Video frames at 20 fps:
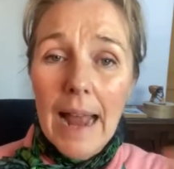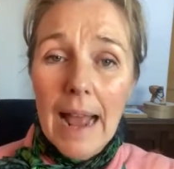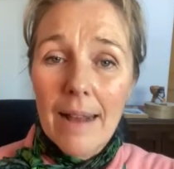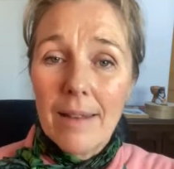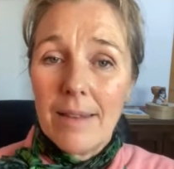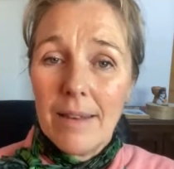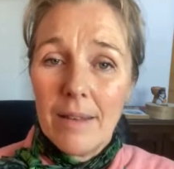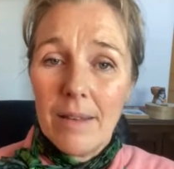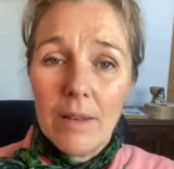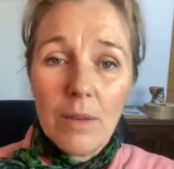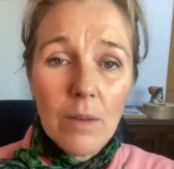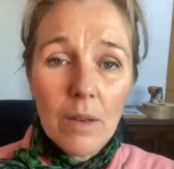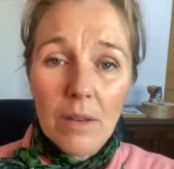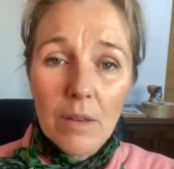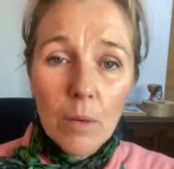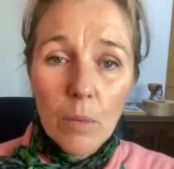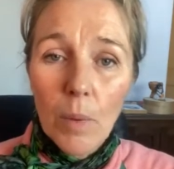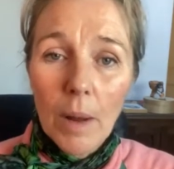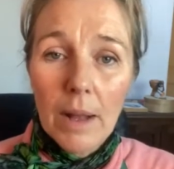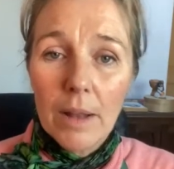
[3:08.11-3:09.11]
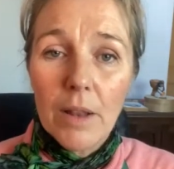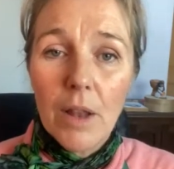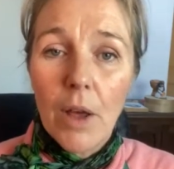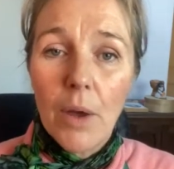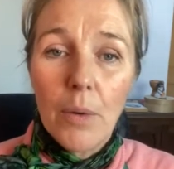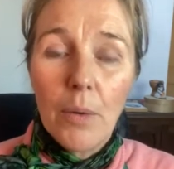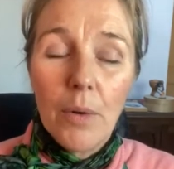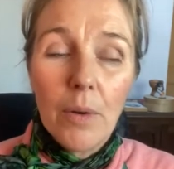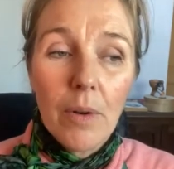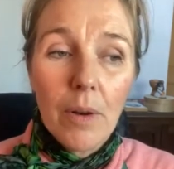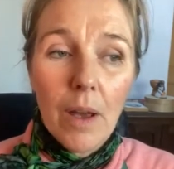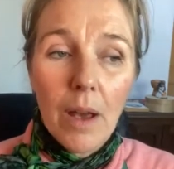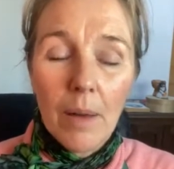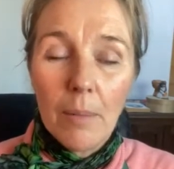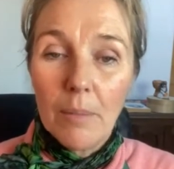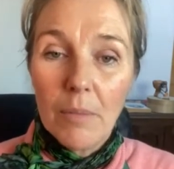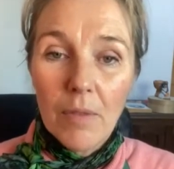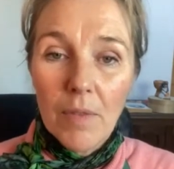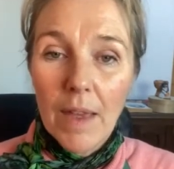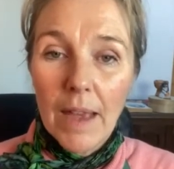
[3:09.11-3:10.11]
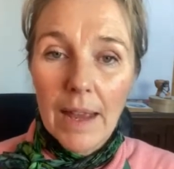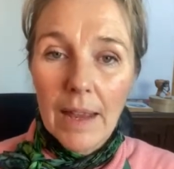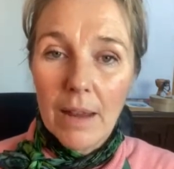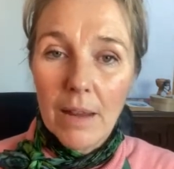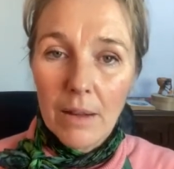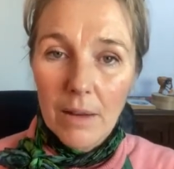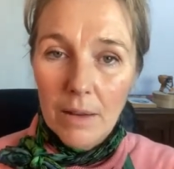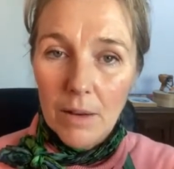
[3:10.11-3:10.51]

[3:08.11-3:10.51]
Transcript: axis is a well-known thing.